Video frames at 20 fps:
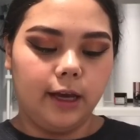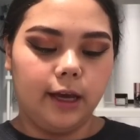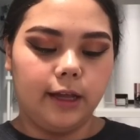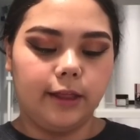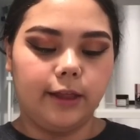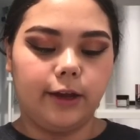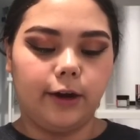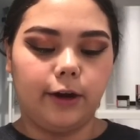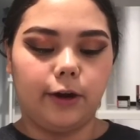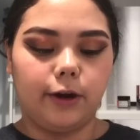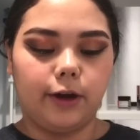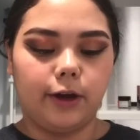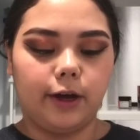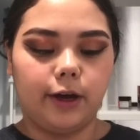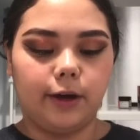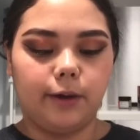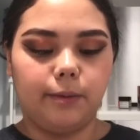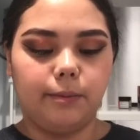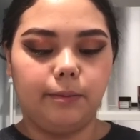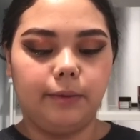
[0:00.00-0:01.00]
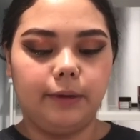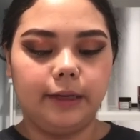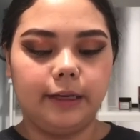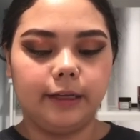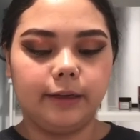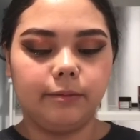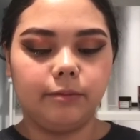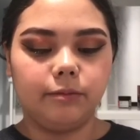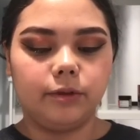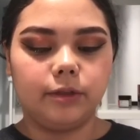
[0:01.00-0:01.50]
their
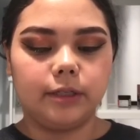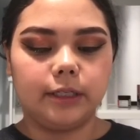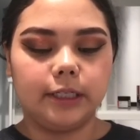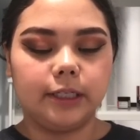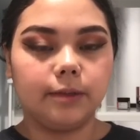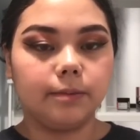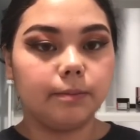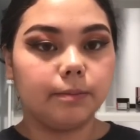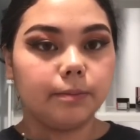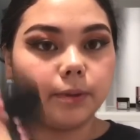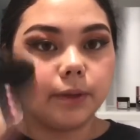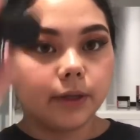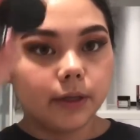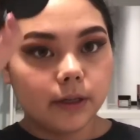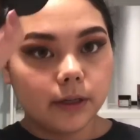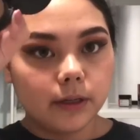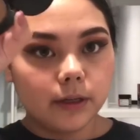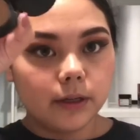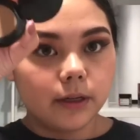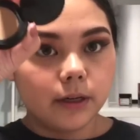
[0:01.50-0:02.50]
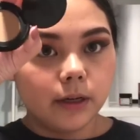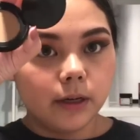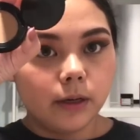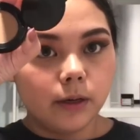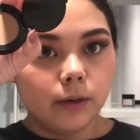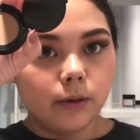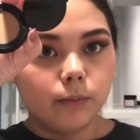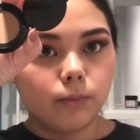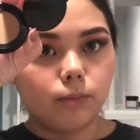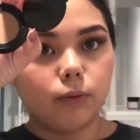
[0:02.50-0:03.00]
medium deep
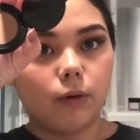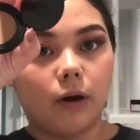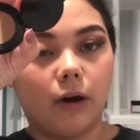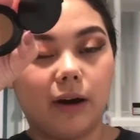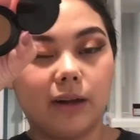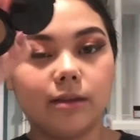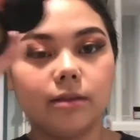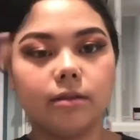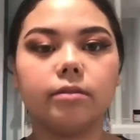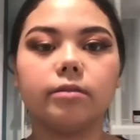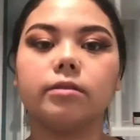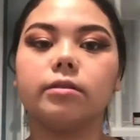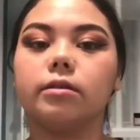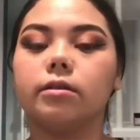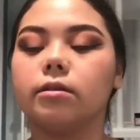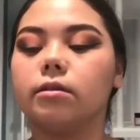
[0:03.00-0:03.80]
bronzer